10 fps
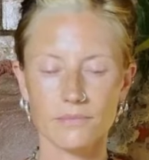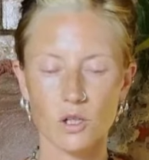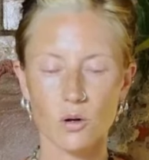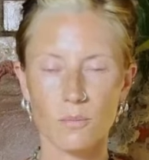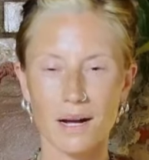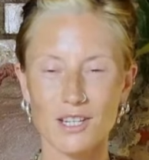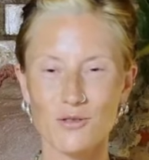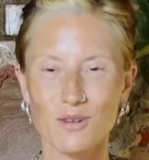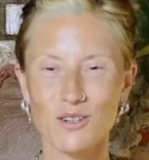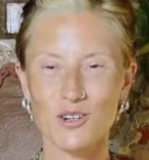Come back
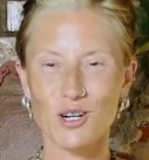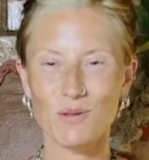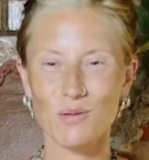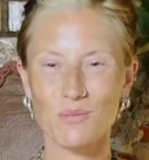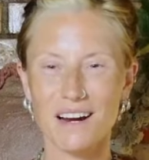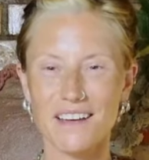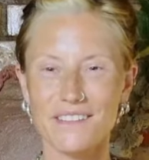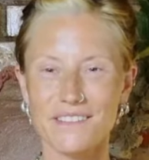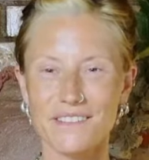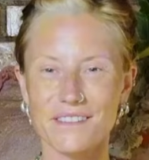to a normal breath.